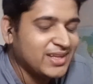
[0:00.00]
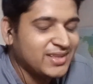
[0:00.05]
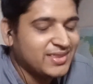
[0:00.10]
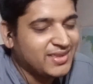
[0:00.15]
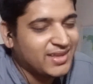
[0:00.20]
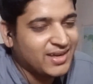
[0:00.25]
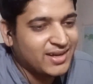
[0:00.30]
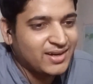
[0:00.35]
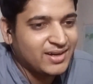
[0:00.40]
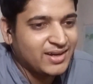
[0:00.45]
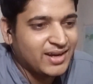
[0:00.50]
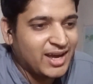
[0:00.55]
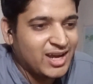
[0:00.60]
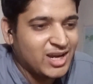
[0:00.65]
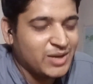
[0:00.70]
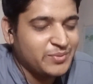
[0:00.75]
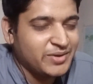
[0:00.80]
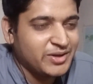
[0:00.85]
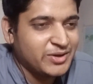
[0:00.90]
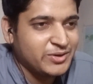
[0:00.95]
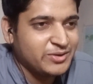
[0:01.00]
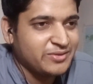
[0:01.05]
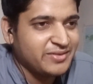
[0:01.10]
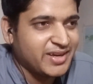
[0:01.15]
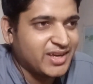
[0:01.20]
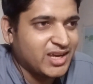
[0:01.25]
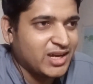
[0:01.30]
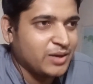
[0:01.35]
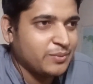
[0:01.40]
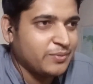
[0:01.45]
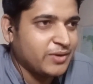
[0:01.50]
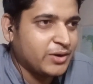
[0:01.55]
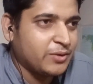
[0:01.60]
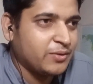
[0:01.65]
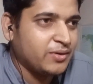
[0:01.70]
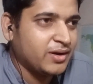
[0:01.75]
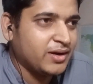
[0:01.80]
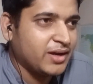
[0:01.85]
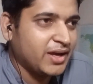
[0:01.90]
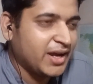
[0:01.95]
Then I'll be, you know, waking up
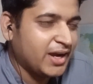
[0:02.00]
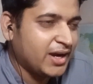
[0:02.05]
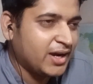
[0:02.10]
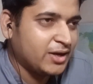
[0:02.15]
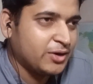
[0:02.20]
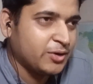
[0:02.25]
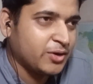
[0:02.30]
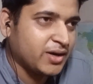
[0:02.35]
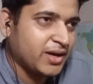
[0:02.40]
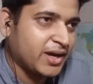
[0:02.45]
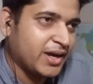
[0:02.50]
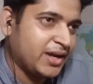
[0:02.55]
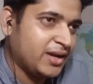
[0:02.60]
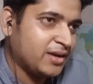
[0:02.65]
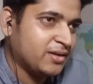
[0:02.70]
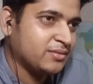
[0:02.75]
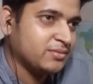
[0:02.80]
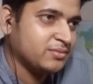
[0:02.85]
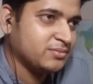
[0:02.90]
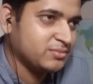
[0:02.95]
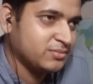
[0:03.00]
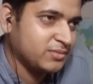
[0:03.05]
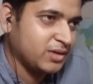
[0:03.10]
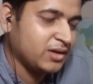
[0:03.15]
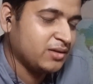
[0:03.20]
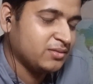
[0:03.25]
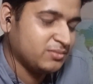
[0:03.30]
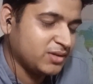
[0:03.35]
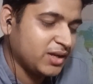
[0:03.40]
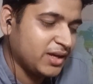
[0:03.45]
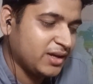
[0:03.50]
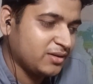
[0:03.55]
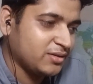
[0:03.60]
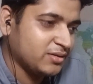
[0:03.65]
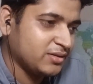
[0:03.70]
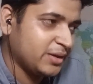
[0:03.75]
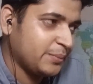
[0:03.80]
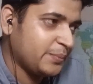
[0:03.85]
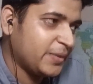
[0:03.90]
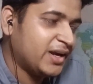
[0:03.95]
around 8 or 9, like
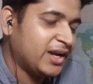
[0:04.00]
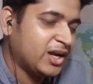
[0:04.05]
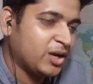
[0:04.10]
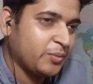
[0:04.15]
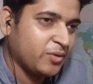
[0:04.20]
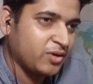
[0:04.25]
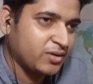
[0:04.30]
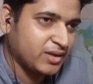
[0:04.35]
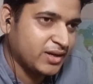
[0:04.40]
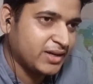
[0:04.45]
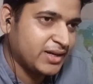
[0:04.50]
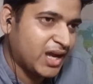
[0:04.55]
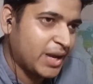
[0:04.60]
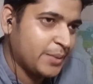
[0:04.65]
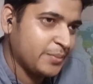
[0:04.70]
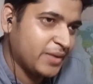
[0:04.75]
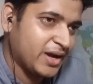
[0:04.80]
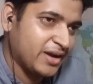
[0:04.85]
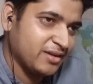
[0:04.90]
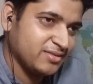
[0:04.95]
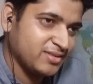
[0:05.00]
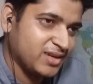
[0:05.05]
depending upon the time I have